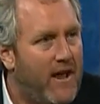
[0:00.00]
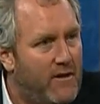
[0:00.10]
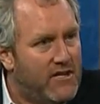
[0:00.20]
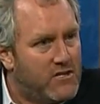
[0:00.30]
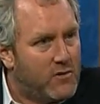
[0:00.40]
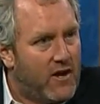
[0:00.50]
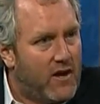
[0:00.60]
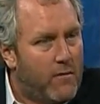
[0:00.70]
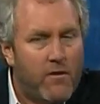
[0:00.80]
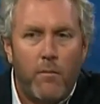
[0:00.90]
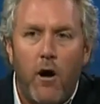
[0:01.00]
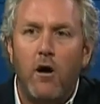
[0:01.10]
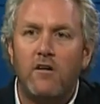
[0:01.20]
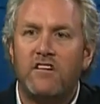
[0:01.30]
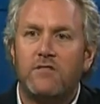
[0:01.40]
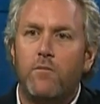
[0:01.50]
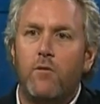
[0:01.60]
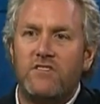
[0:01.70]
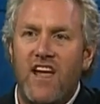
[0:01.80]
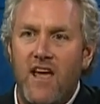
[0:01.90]
aiming straight at the politics,
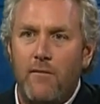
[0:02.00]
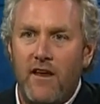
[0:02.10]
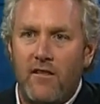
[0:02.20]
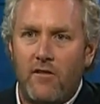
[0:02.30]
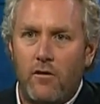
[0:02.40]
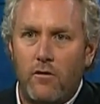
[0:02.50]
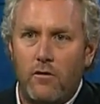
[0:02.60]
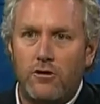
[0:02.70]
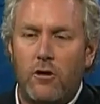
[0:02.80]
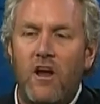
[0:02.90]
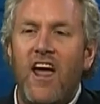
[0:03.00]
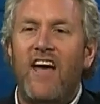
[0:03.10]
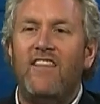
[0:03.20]
but was aiming at the culture.